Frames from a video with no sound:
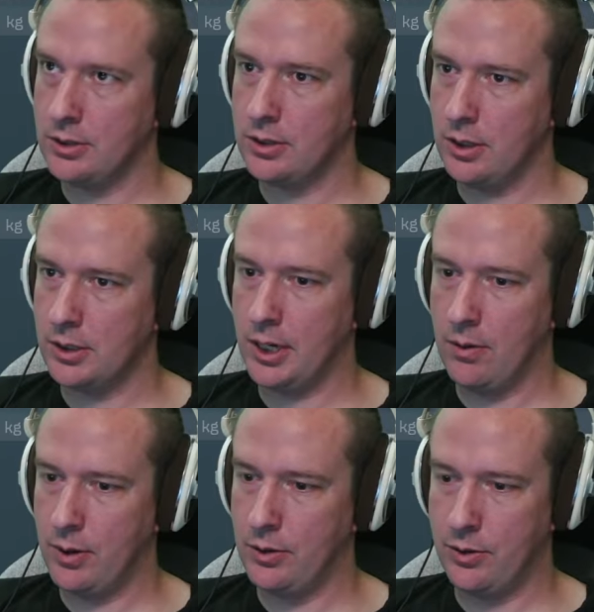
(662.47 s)
starts getting
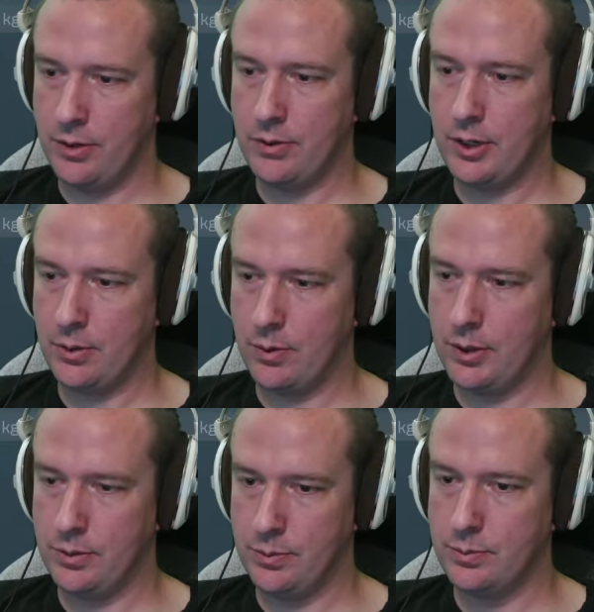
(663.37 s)
real drifty and
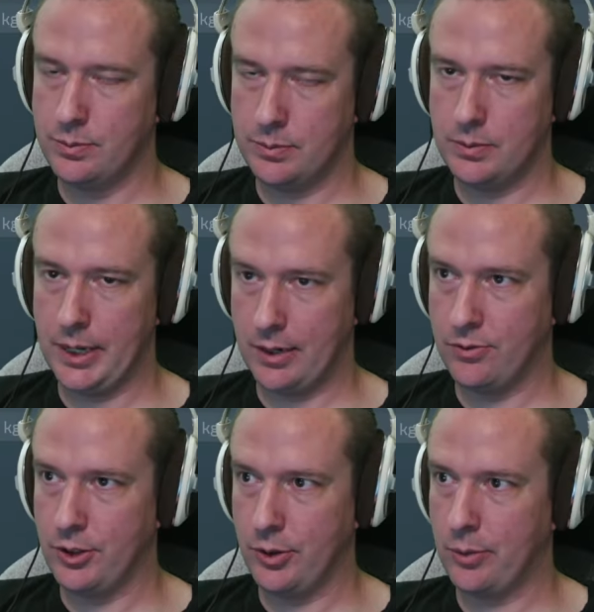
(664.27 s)
real like a
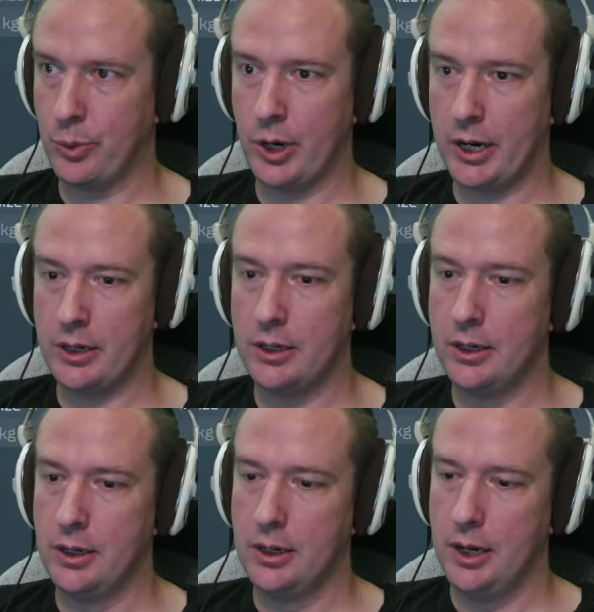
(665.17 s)
floating brick.
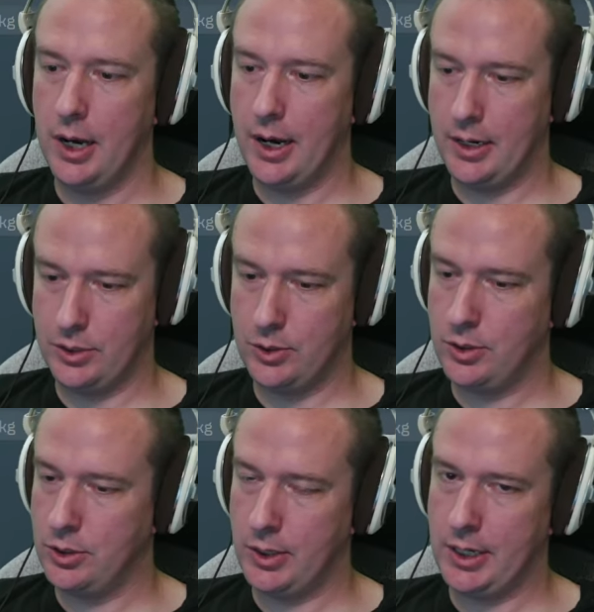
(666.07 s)
And as soon
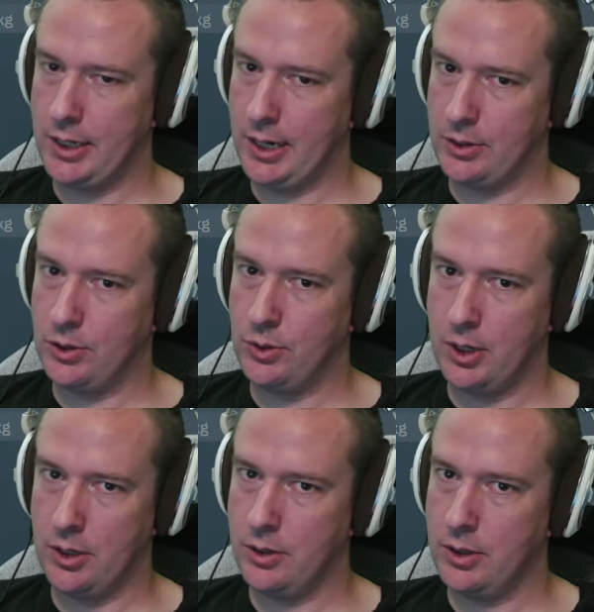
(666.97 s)
as you hit like
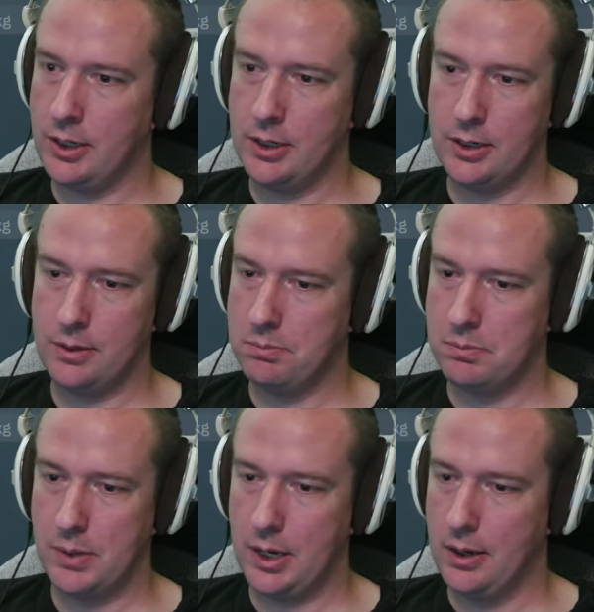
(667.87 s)
200,
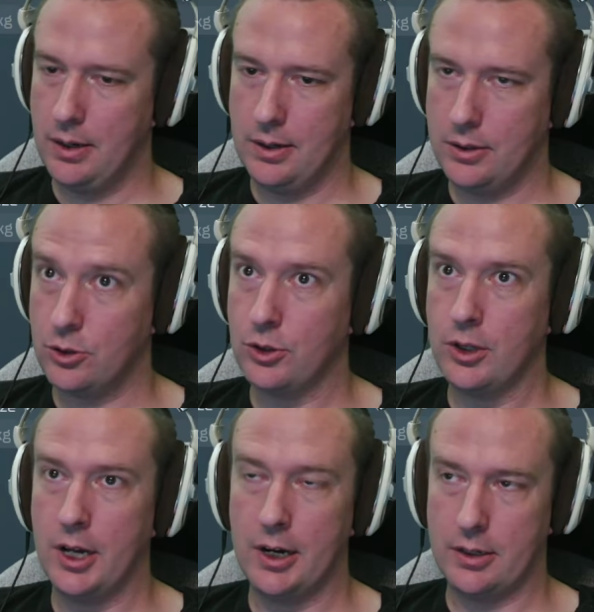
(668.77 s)
good
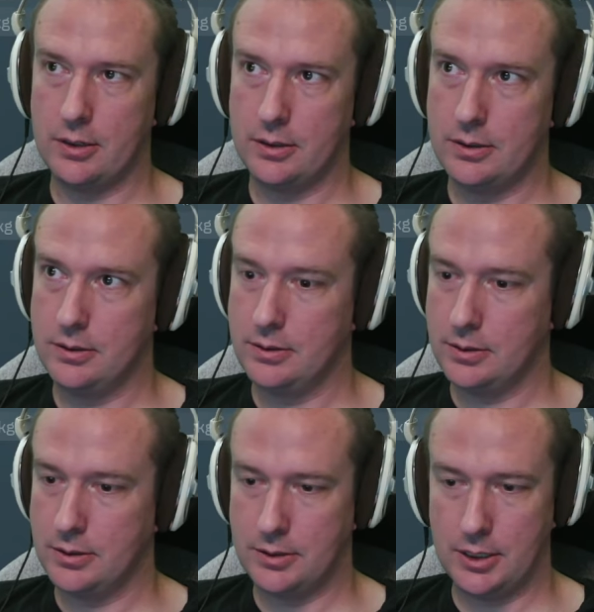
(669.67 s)
luck,
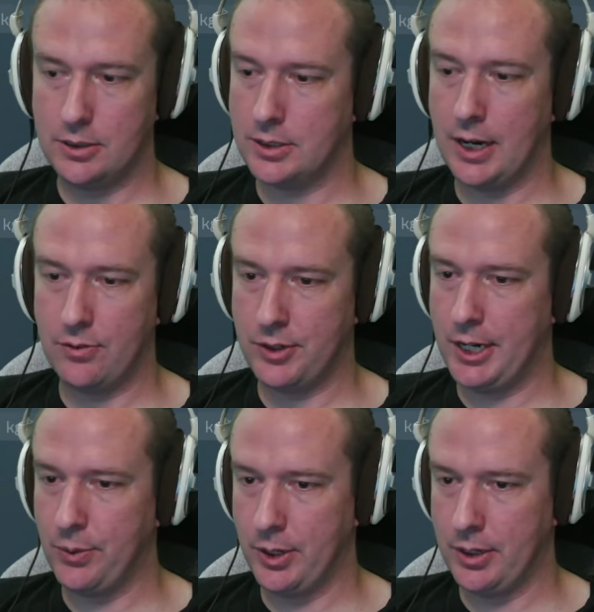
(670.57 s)
because it does not
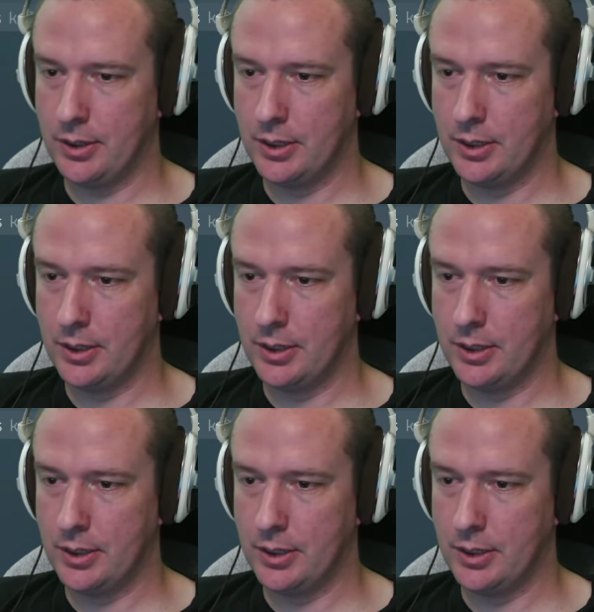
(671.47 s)
fly well.